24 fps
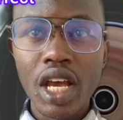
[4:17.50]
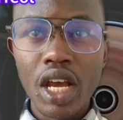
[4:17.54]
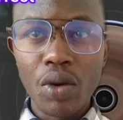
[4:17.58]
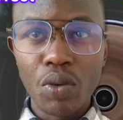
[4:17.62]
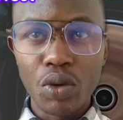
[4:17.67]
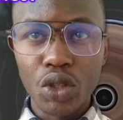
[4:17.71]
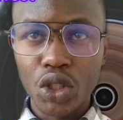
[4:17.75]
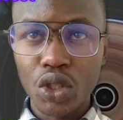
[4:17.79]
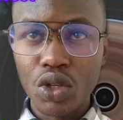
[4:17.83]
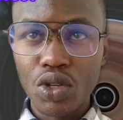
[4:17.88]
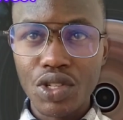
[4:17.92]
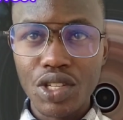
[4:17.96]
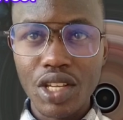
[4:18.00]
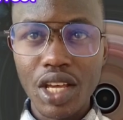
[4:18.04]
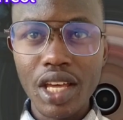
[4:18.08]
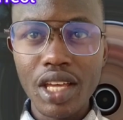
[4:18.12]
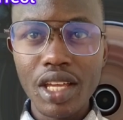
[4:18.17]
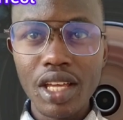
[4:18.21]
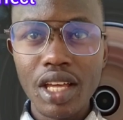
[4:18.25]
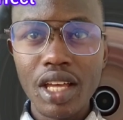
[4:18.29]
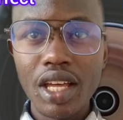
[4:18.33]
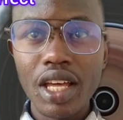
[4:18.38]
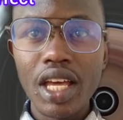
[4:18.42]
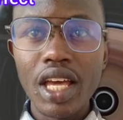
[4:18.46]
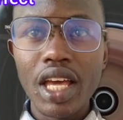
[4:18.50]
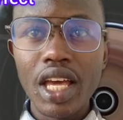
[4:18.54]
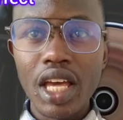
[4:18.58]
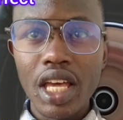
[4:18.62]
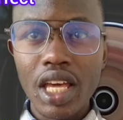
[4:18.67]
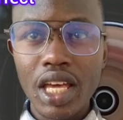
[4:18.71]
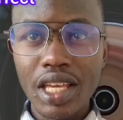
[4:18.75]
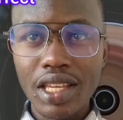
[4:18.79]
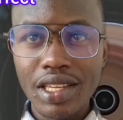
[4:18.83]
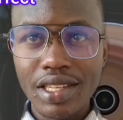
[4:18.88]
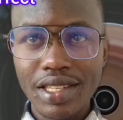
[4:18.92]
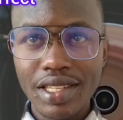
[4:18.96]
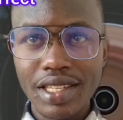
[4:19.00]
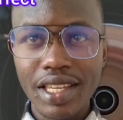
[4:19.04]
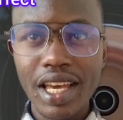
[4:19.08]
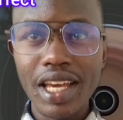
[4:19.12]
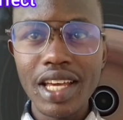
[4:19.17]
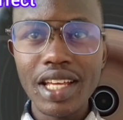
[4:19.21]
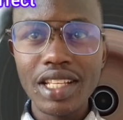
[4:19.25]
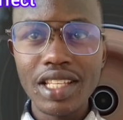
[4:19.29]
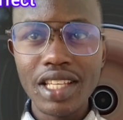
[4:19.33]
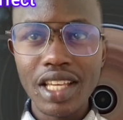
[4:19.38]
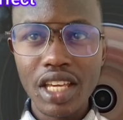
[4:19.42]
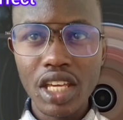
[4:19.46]
We should say he
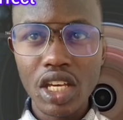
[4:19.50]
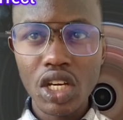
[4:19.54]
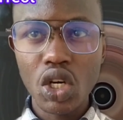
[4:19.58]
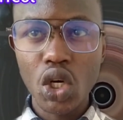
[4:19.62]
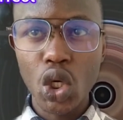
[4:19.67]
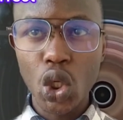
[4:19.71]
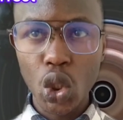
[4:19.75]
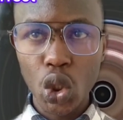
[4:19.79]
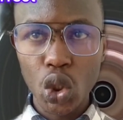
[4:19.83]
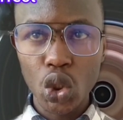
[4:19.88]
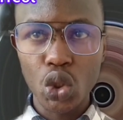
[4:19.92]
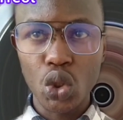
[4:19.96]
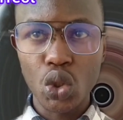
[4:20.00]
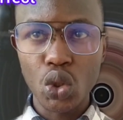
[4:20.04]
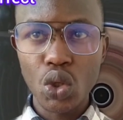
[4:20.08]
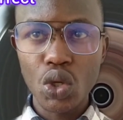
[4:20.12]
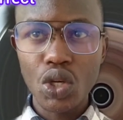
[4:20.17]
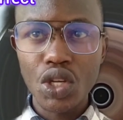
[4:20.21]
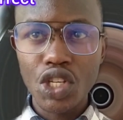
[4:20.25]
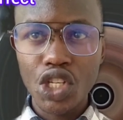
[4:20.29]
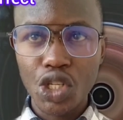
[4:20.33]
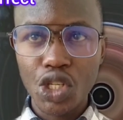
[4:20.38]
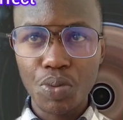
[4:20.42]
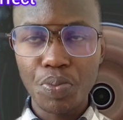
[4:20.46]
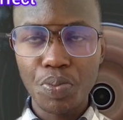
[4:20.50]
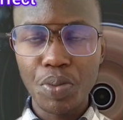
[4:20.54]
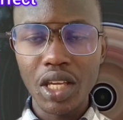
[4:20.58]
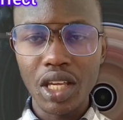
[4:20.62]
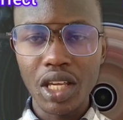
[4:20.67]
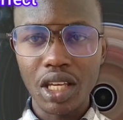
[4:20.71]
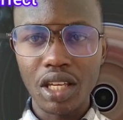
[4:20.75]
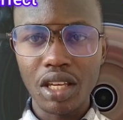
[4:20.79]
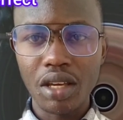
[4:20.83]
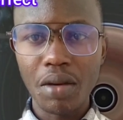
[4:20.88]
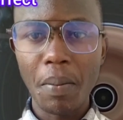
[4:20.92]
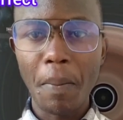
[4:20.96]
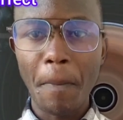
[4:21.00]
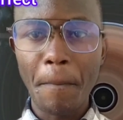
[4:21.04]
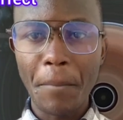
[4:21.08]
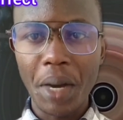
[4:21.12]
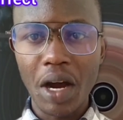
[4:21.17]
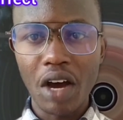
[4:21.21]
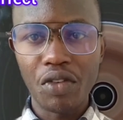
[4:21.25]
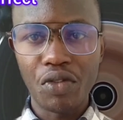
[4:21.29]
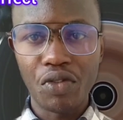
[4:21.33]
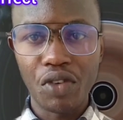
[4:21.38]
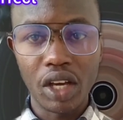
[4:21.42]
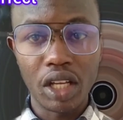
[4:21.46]
said he could speak
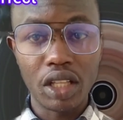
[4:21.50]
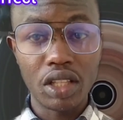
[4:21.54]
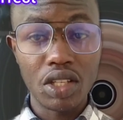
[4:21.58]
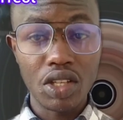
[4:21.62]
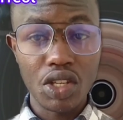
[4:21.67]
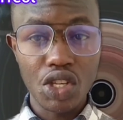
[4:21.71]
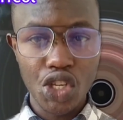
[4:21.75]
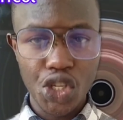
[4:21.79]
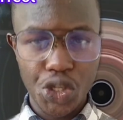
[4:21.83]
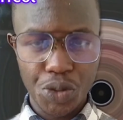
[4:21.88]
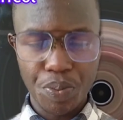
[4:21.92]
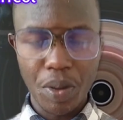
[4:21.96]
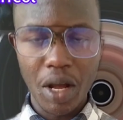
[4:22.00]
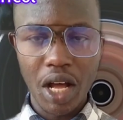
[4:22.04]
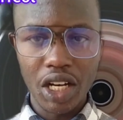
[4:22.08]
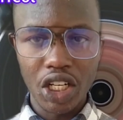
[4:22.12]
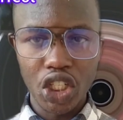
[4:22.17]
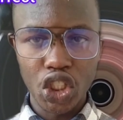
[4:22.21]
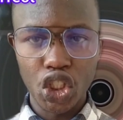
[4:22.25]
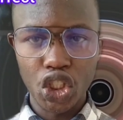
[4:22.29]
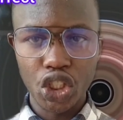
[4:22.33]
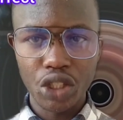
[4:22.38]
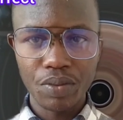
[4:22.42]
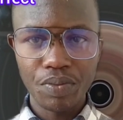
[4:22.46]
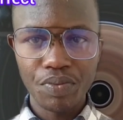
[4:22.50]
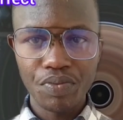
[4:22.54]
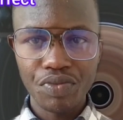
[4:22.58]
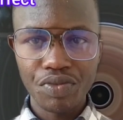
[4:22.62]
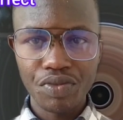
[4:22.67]
perfect Spanish